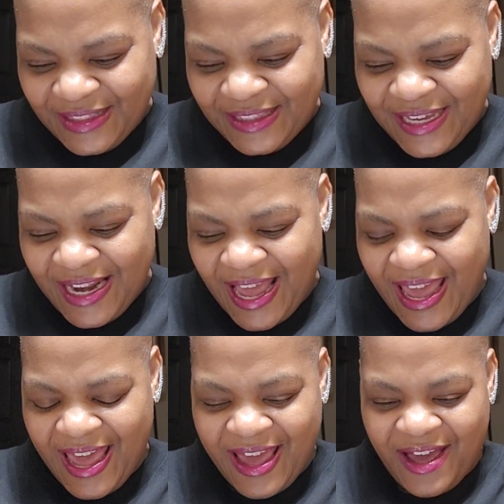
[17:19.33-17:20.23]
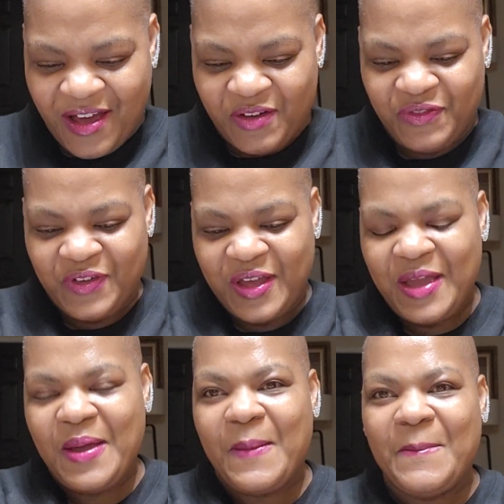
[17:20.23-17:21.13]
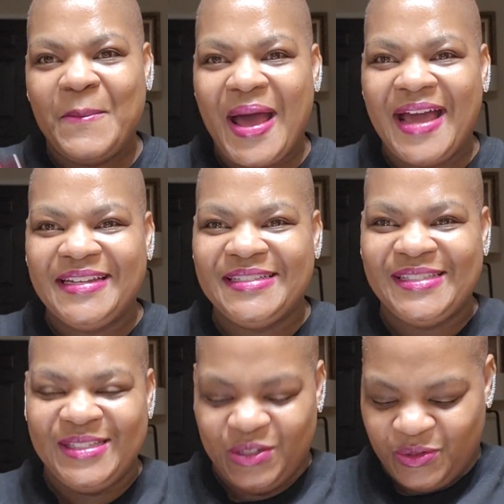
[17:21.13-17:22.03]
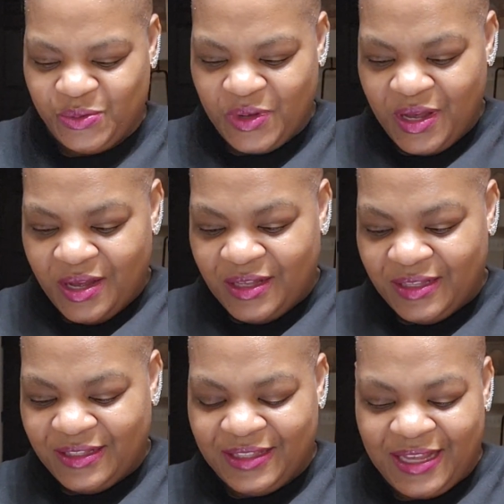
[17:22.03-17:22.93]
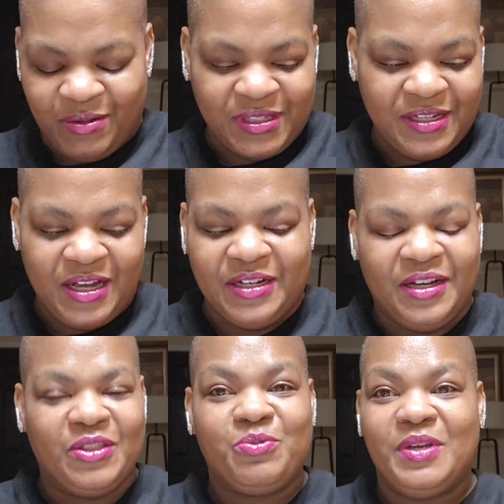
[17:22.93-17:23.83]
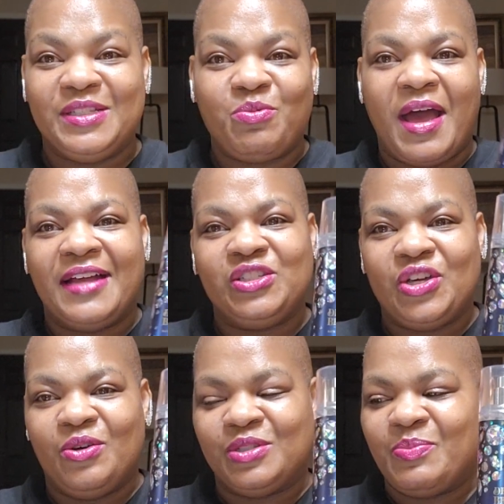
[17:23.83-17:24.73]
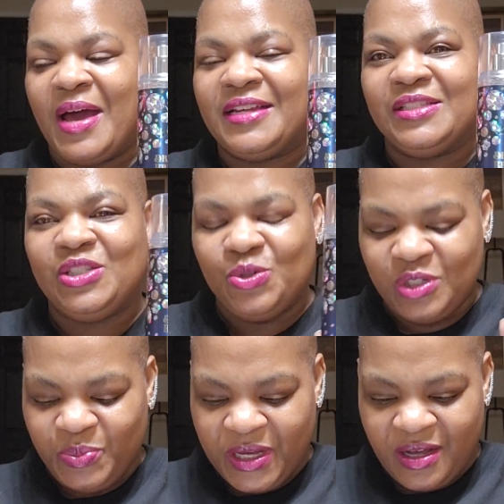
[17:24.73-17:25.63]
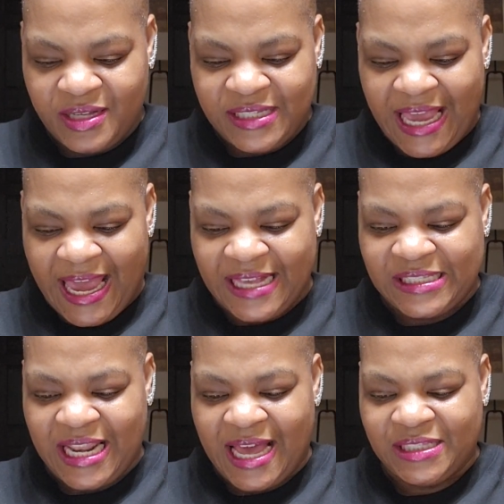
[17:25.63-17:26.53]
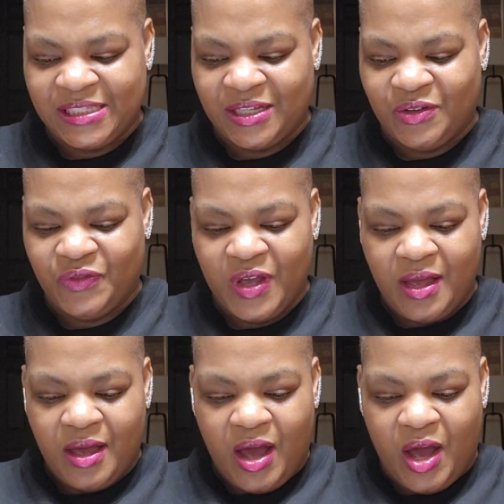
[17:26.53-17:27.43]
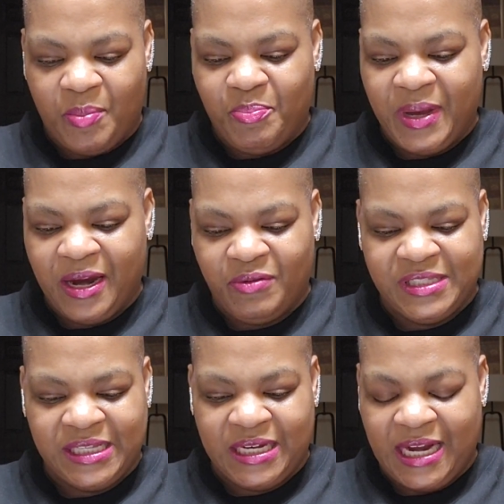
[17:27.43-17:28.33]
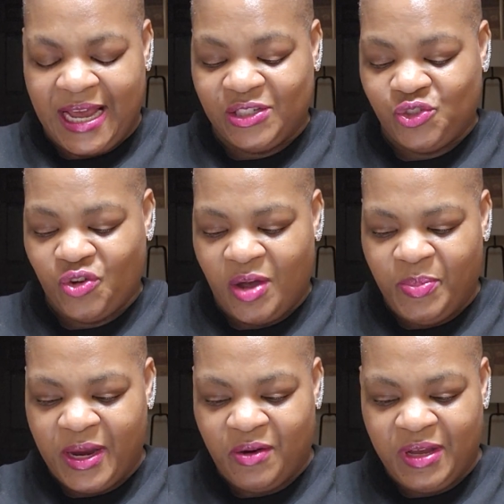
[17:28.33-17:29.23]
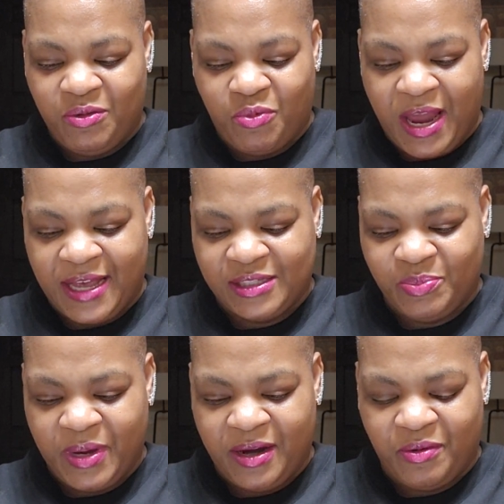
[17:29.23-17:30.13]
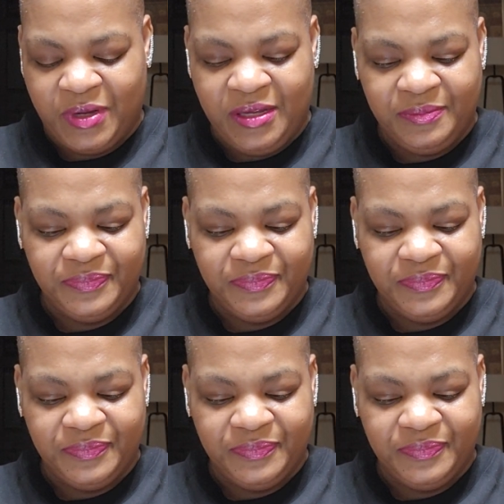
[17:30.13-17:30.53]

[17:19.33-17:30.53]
Then I have Modest Dew. That was another reason why I chose Modest Dew, is because it has lots of berries in it. It has strawberry and raspberry.